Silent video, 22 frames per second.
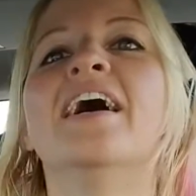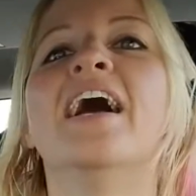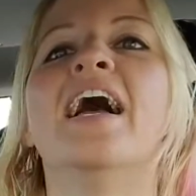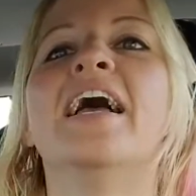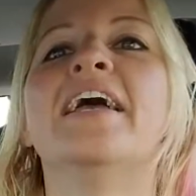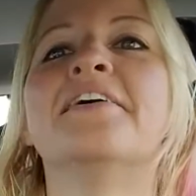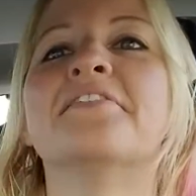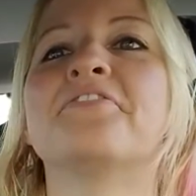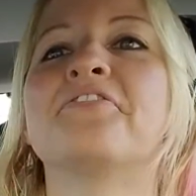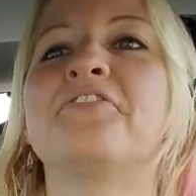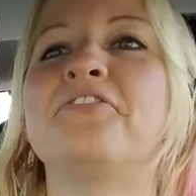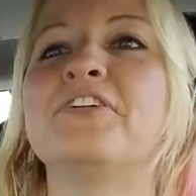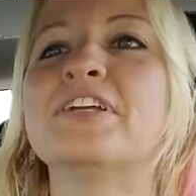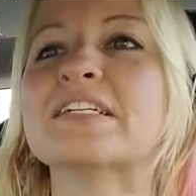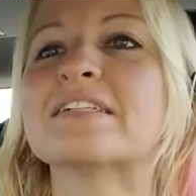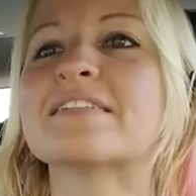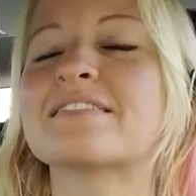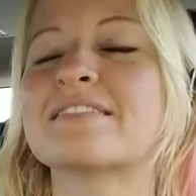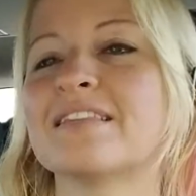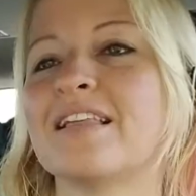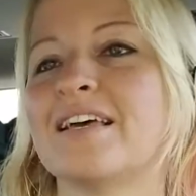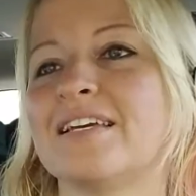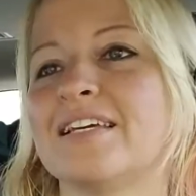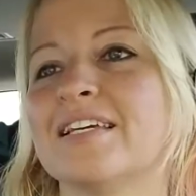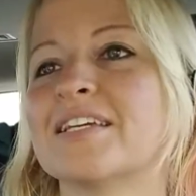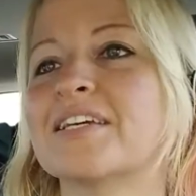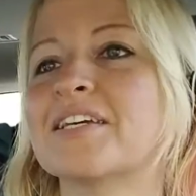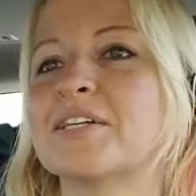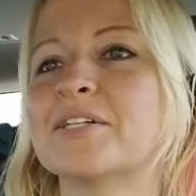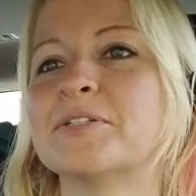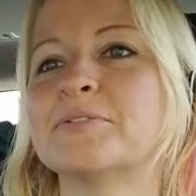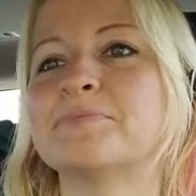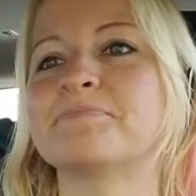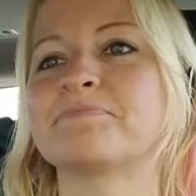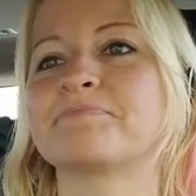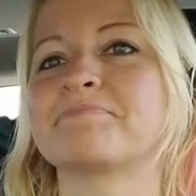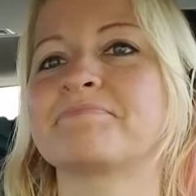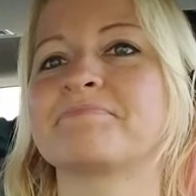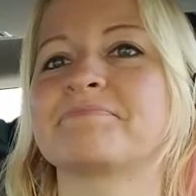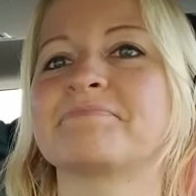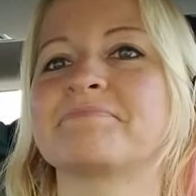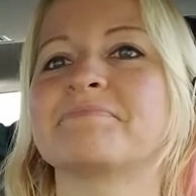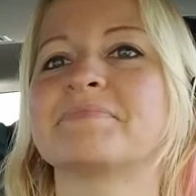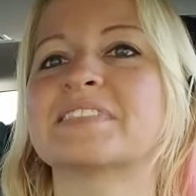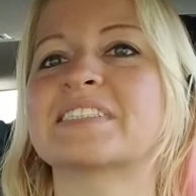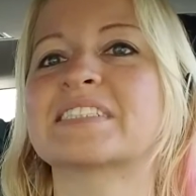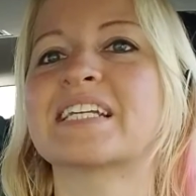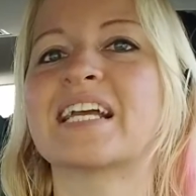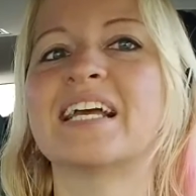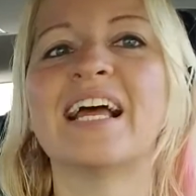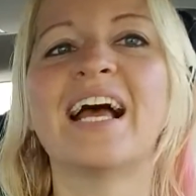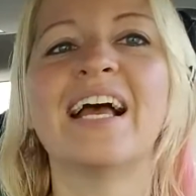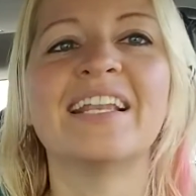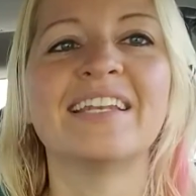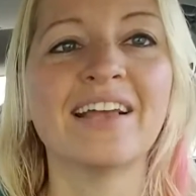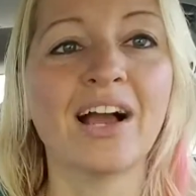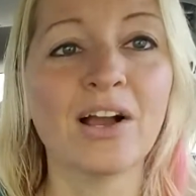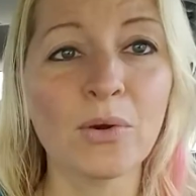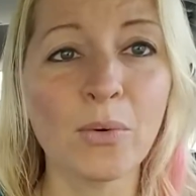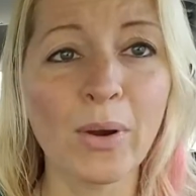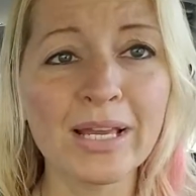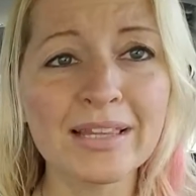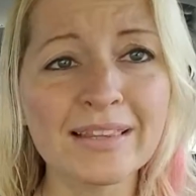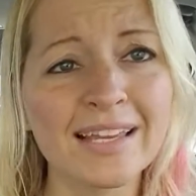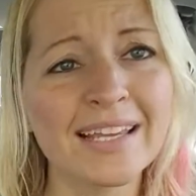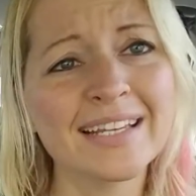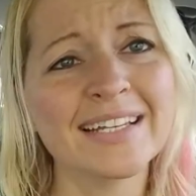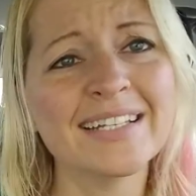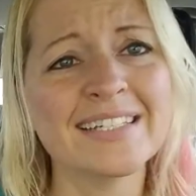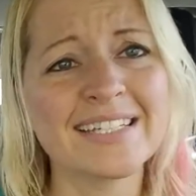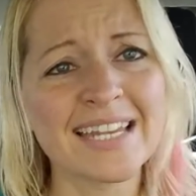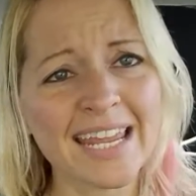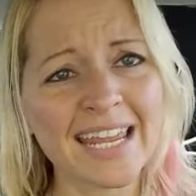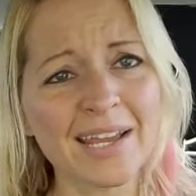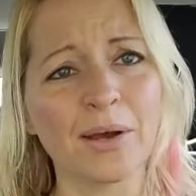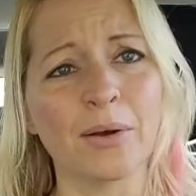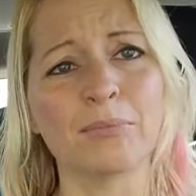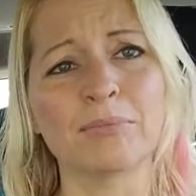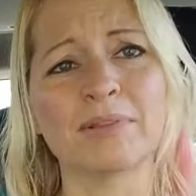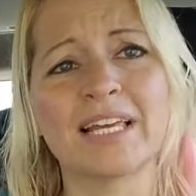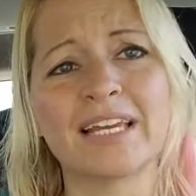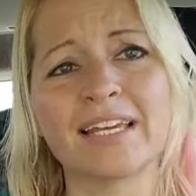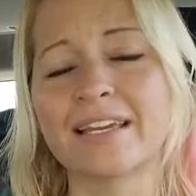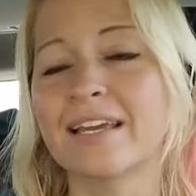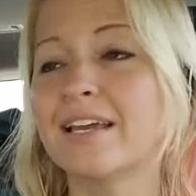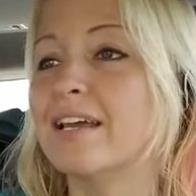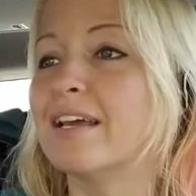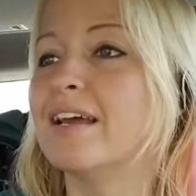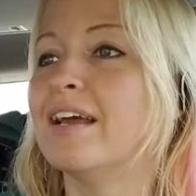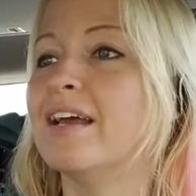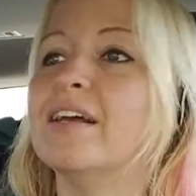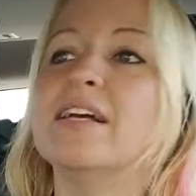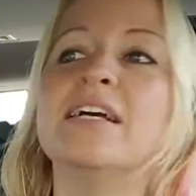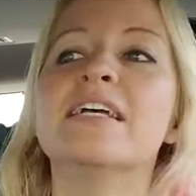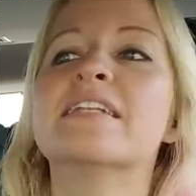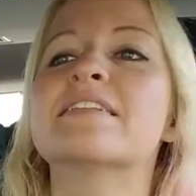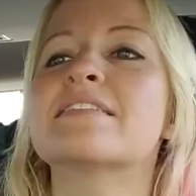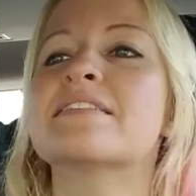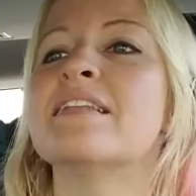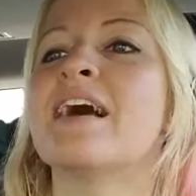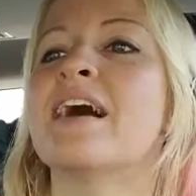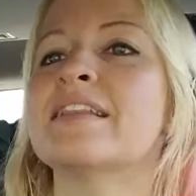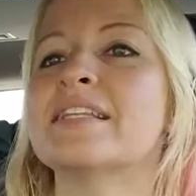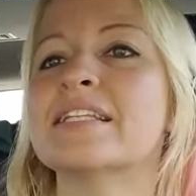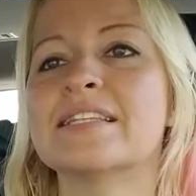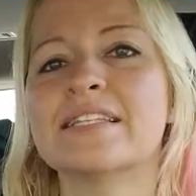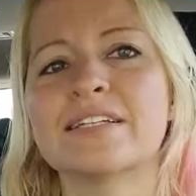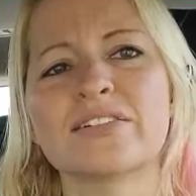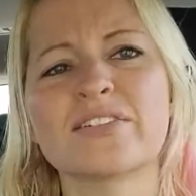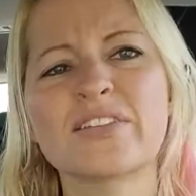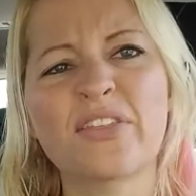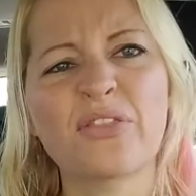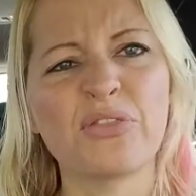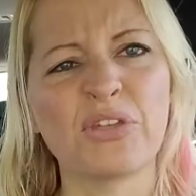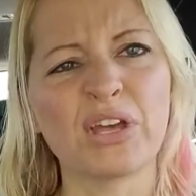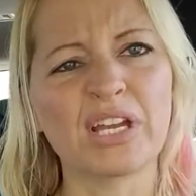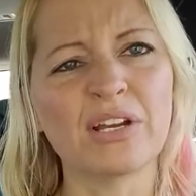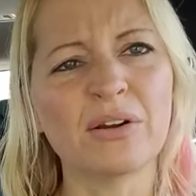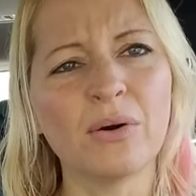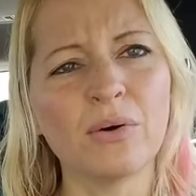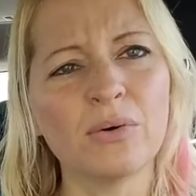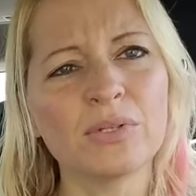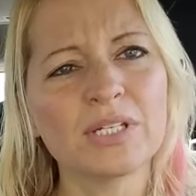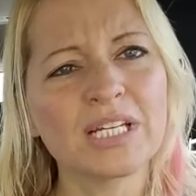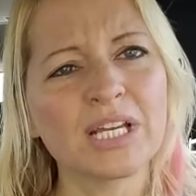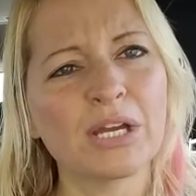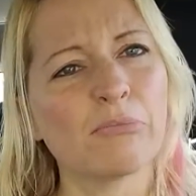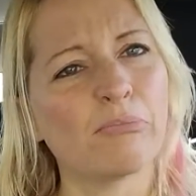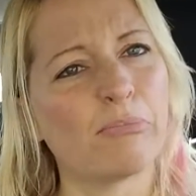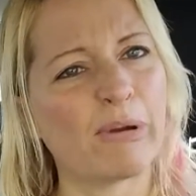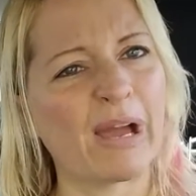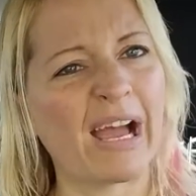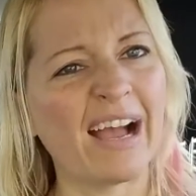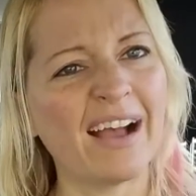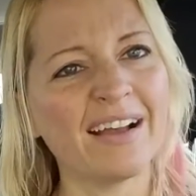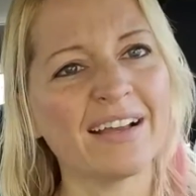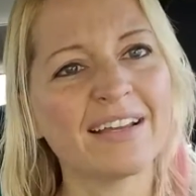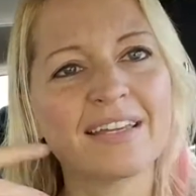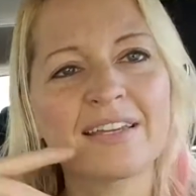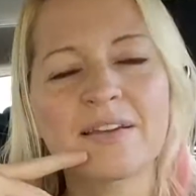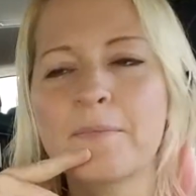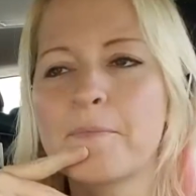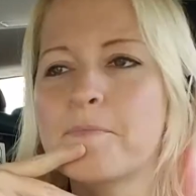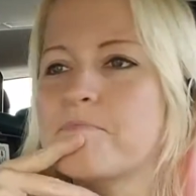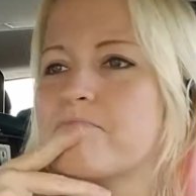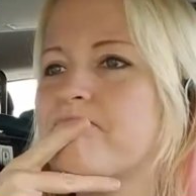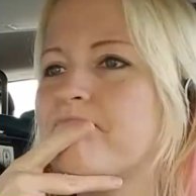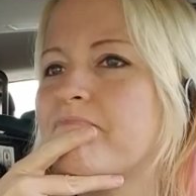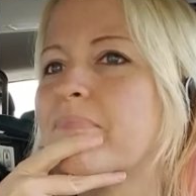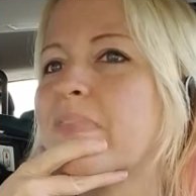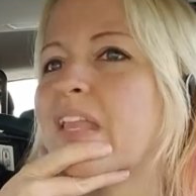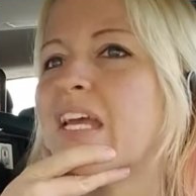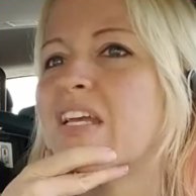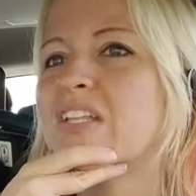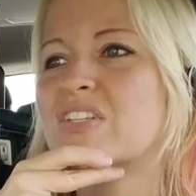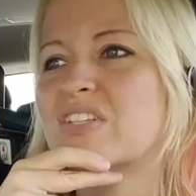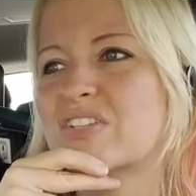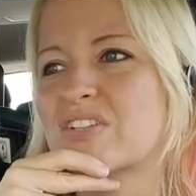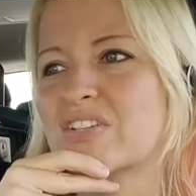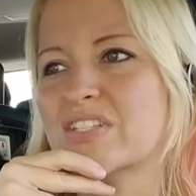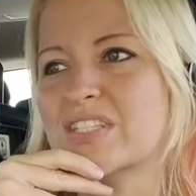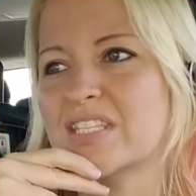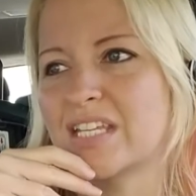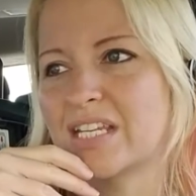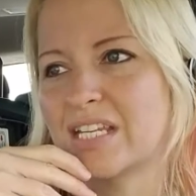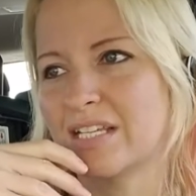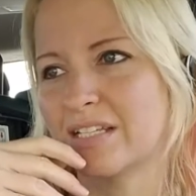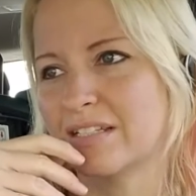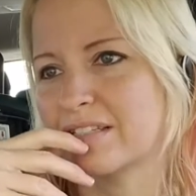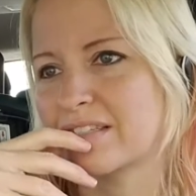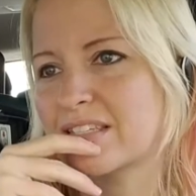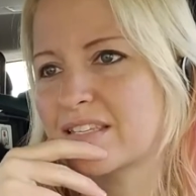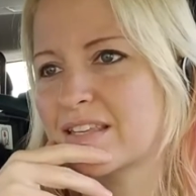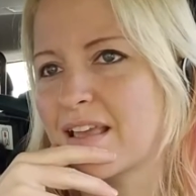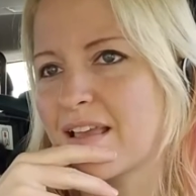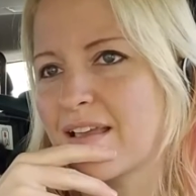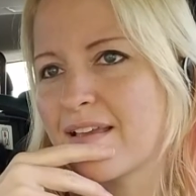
it feels like not quite like a dam. Like, it's not that there's a thing holding it back. It's just that it's,